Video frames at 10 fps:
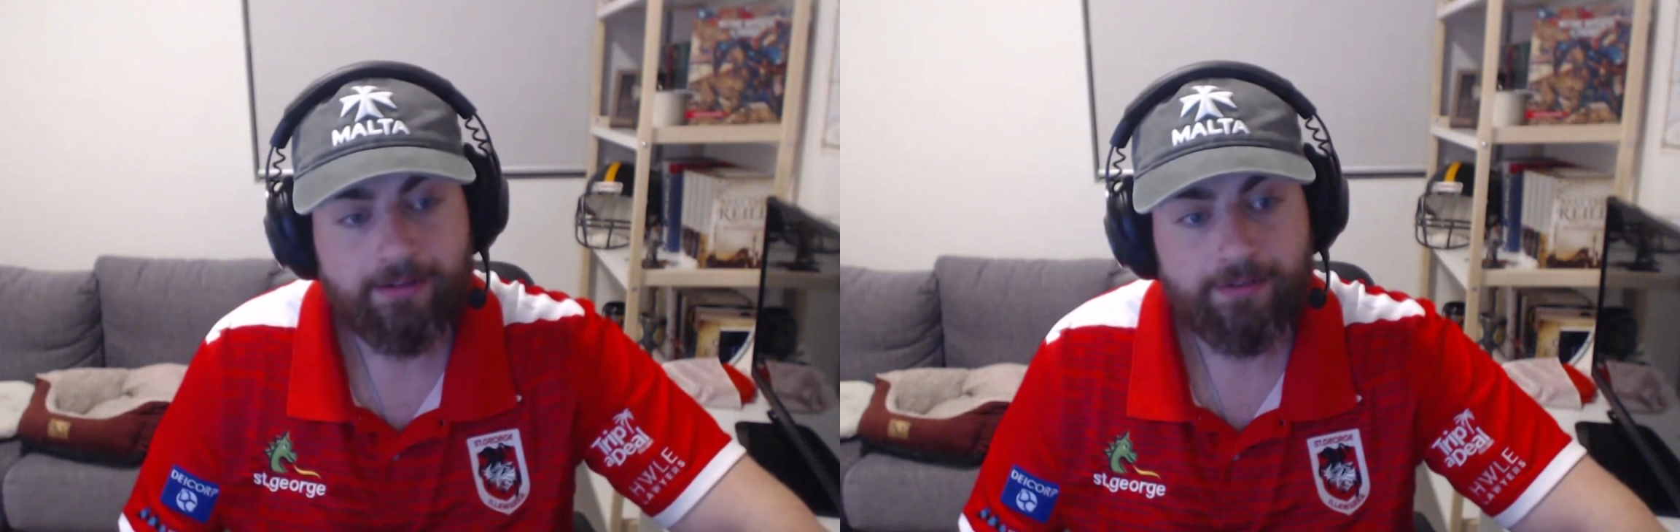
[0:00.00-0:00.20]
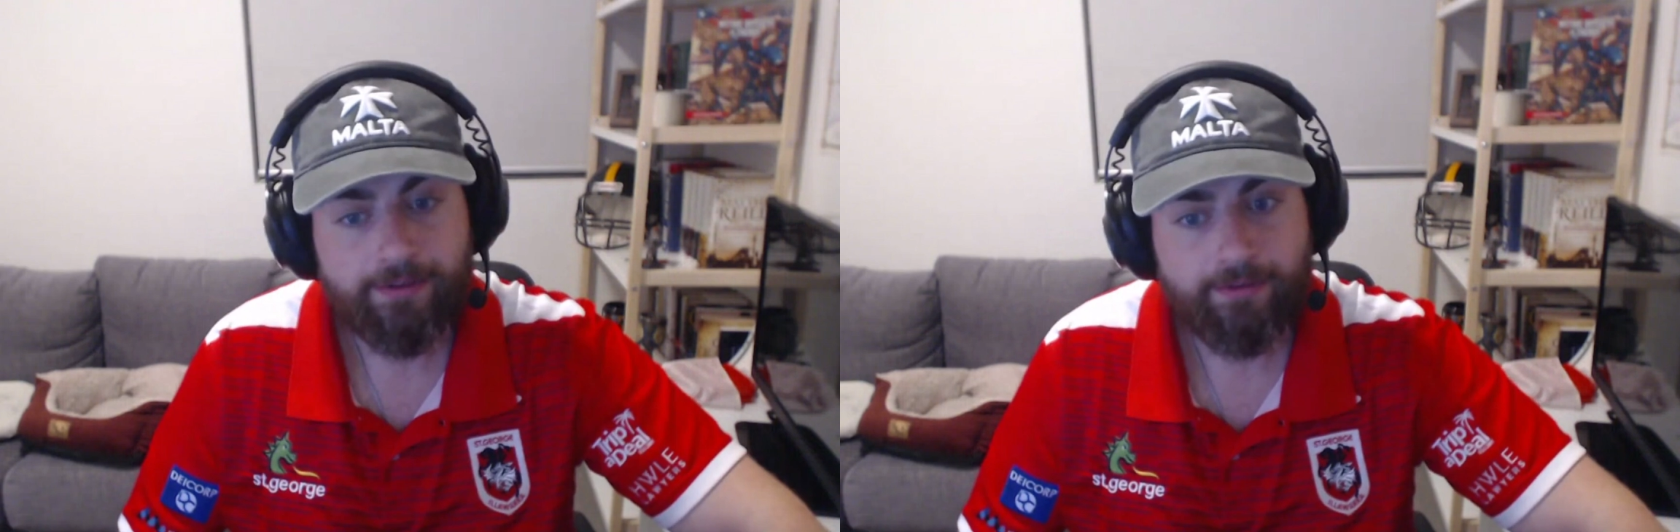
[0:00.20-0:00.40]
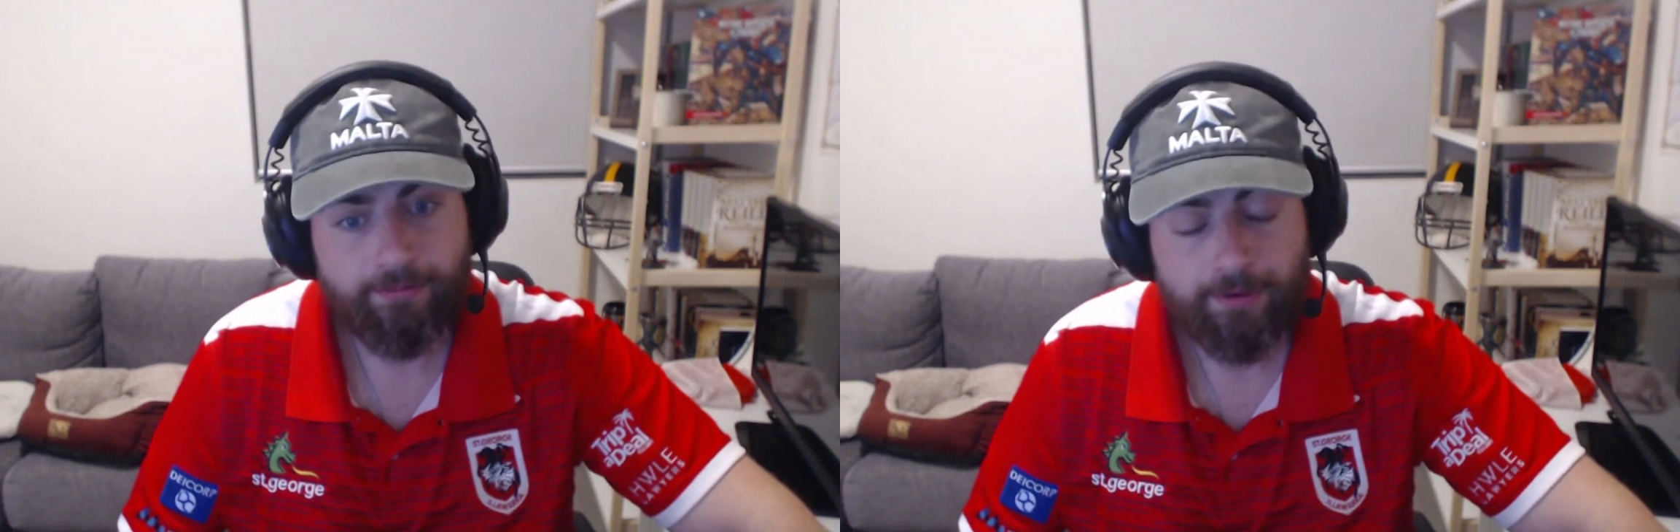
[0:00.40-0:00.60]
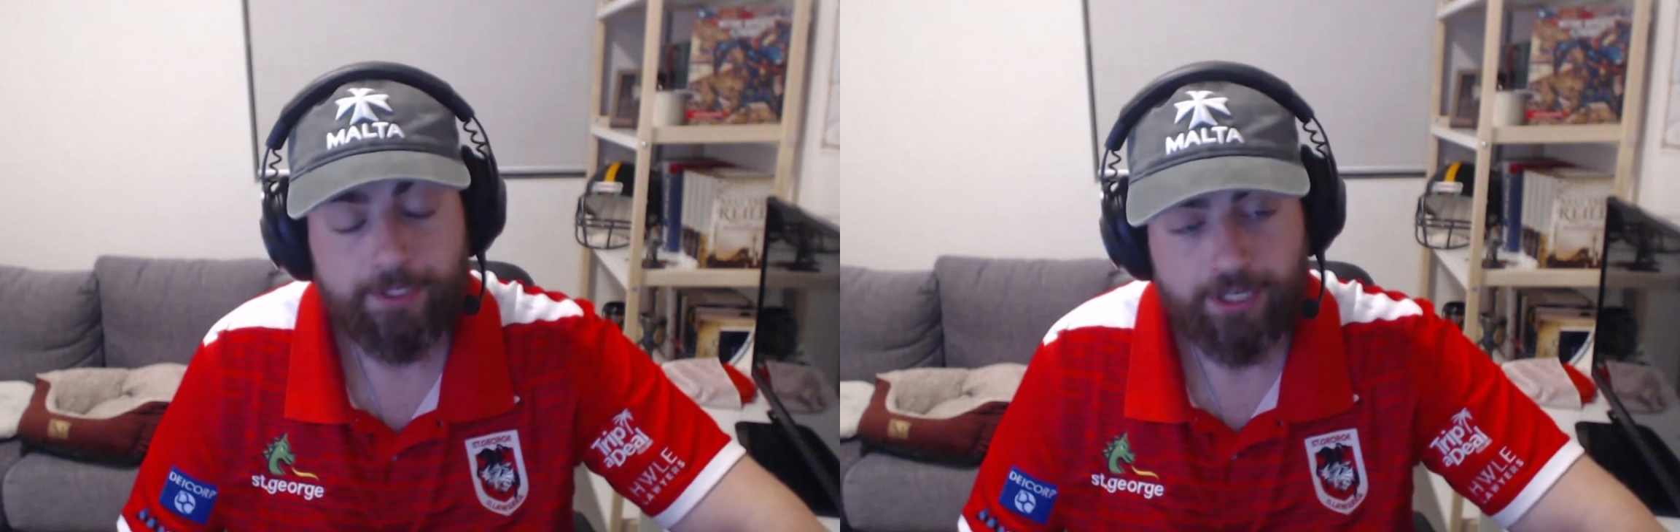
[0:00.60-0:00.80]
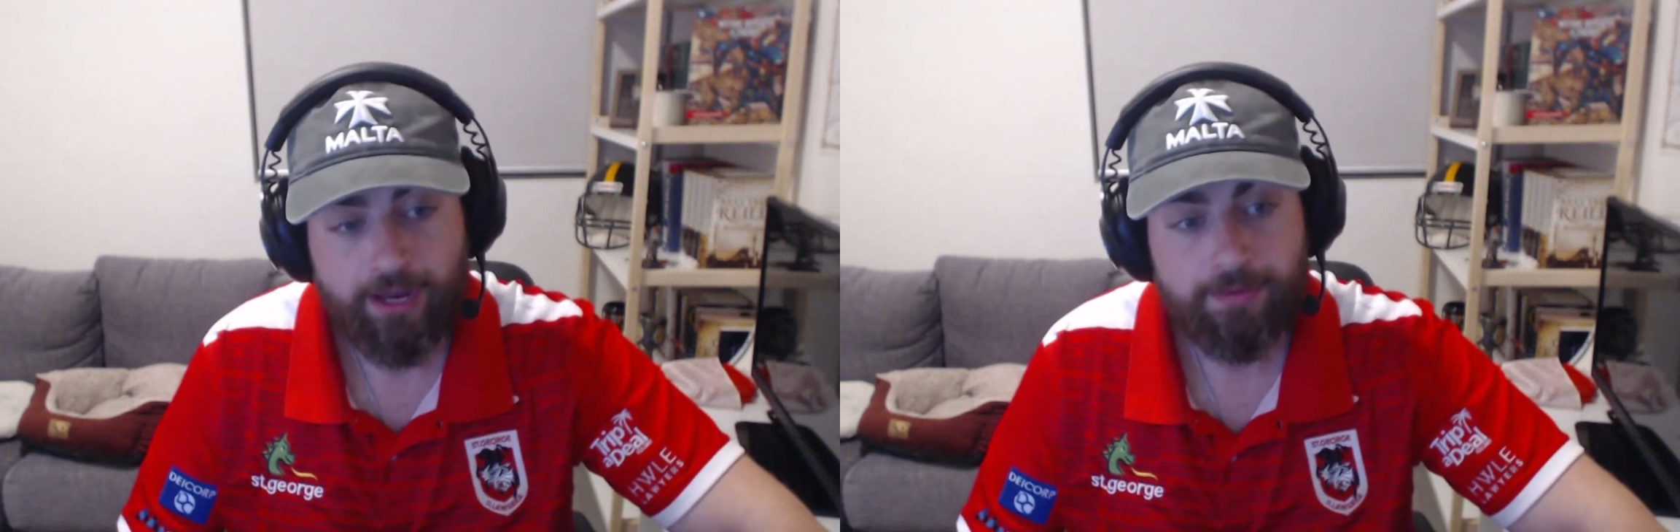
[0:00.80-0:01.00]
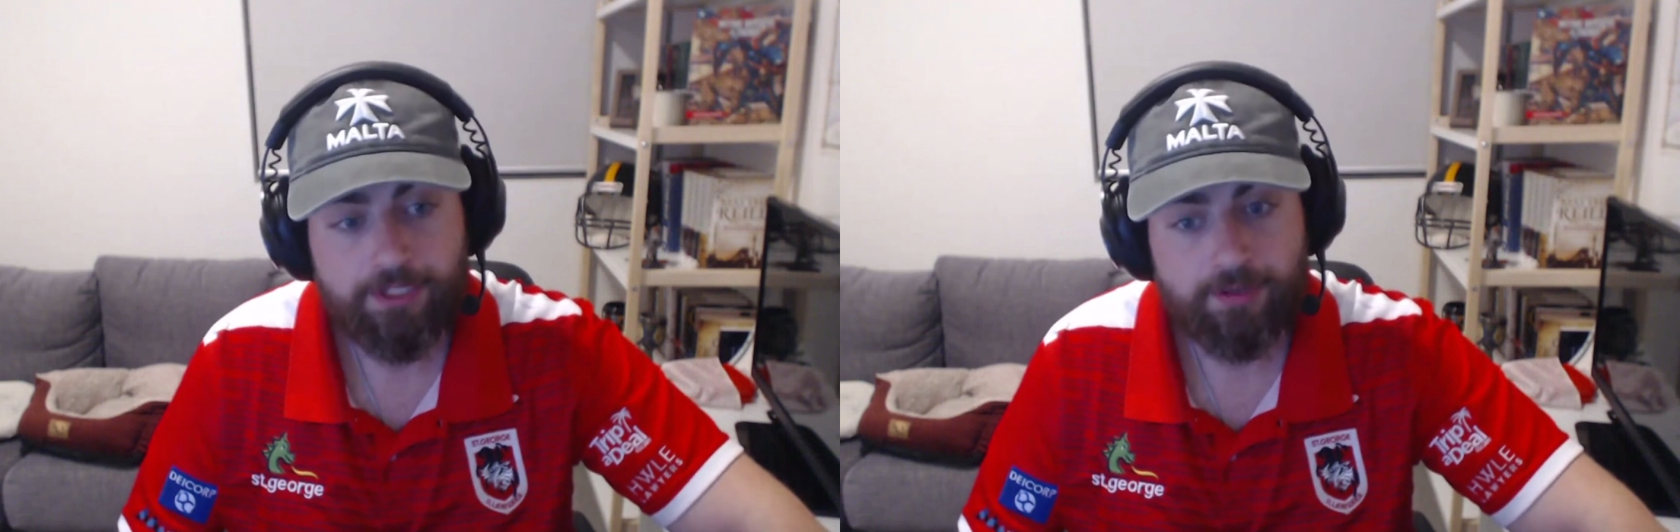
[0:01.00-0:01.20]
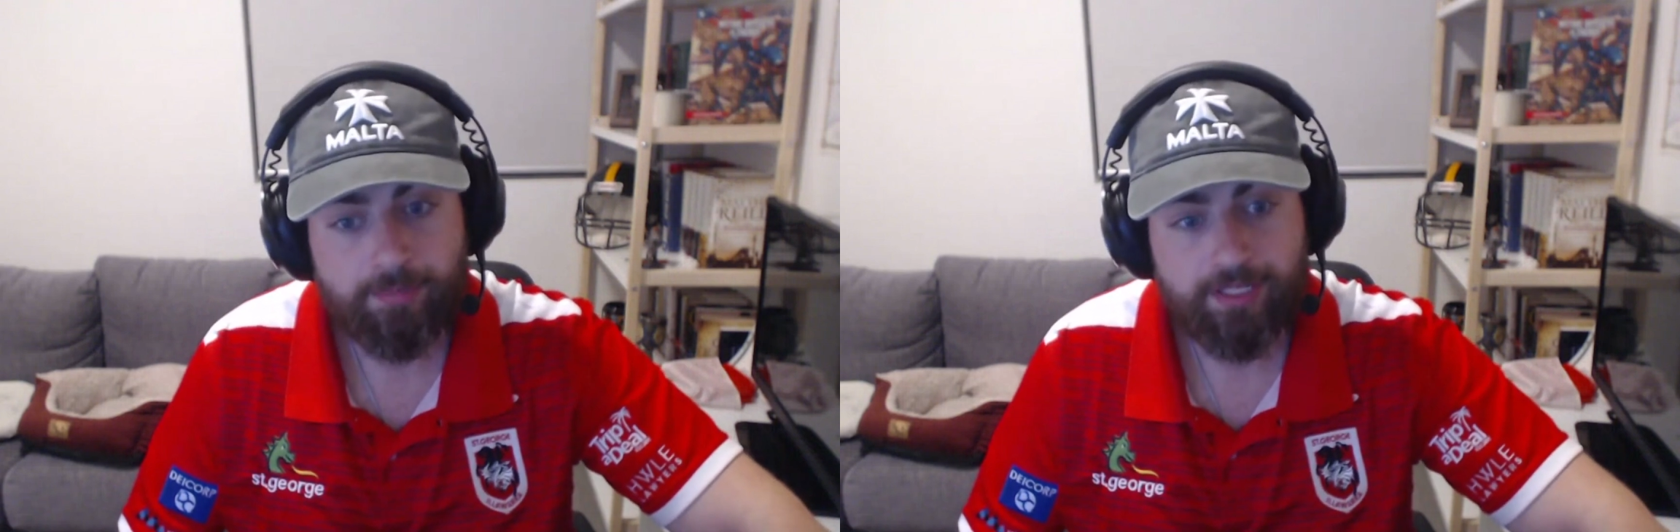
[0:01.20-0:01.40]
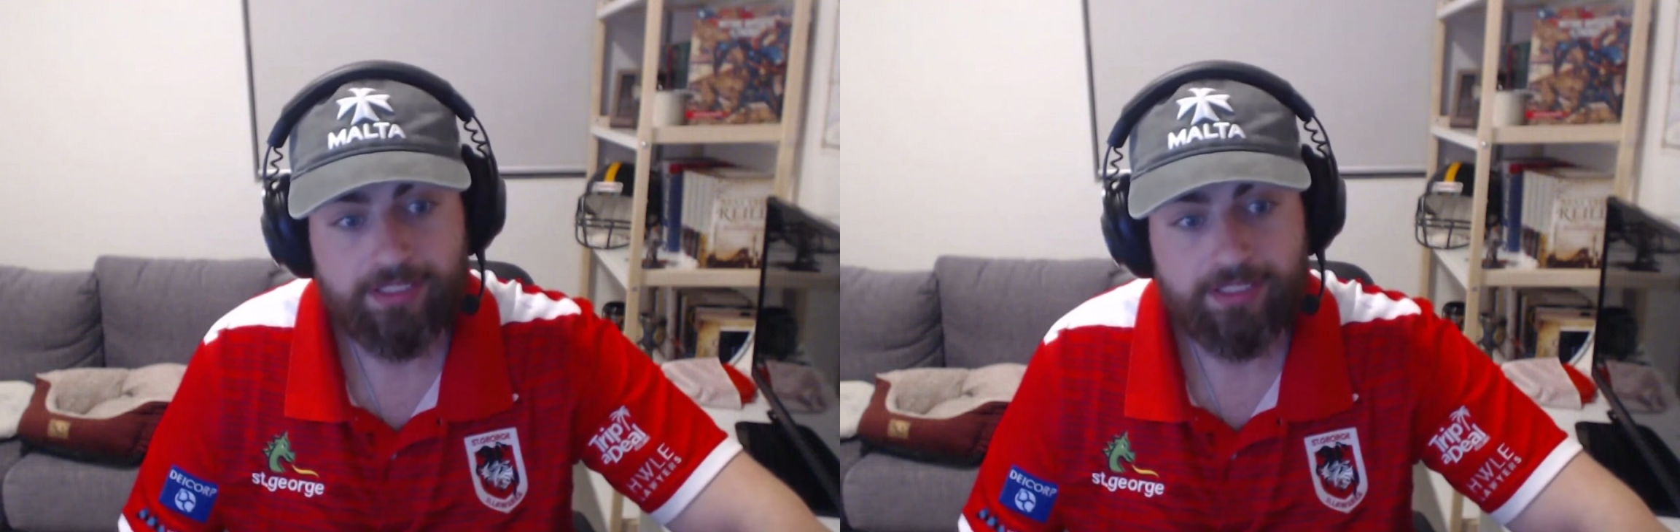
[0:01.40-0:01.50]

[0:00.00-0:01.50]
the Rugby Championship is